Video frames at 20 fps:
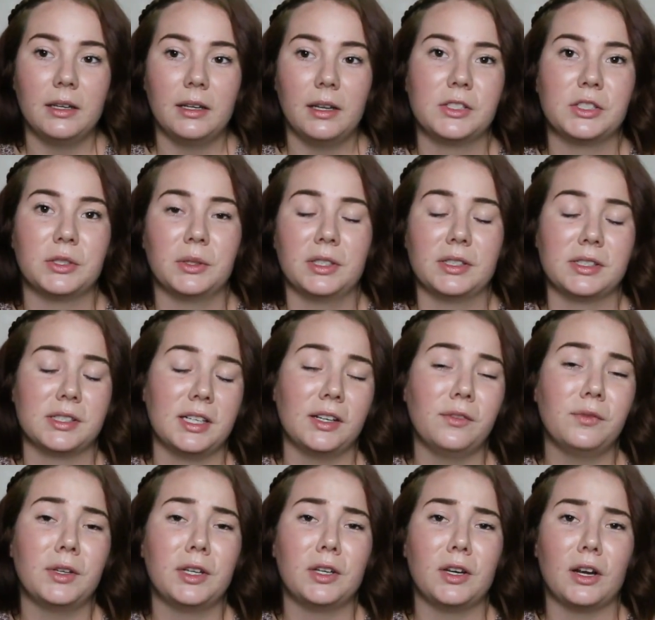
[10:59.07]
So it's
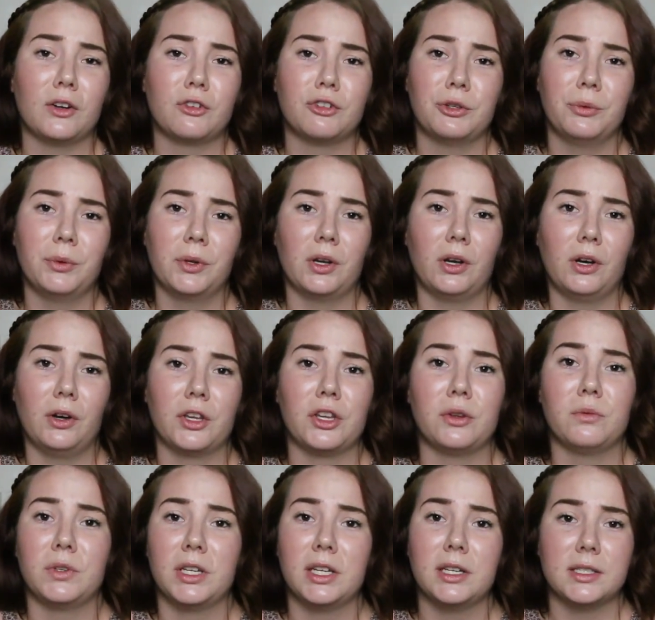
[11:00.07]
definitely not true at all. You
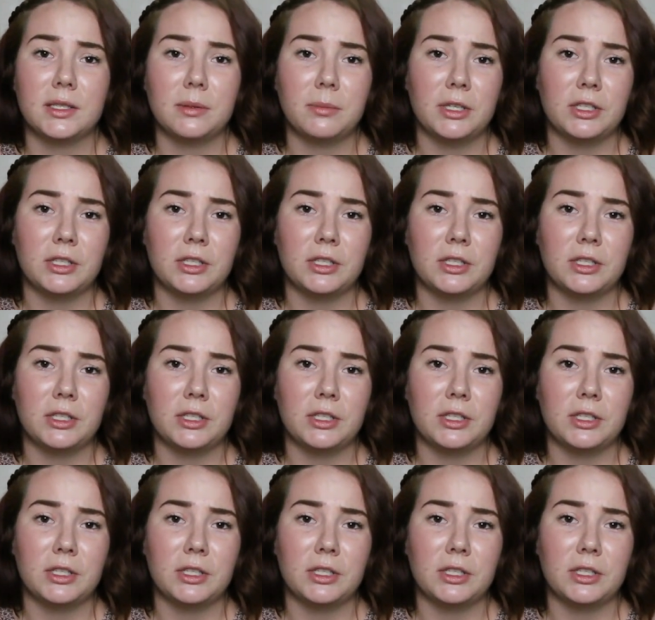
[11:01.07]
need to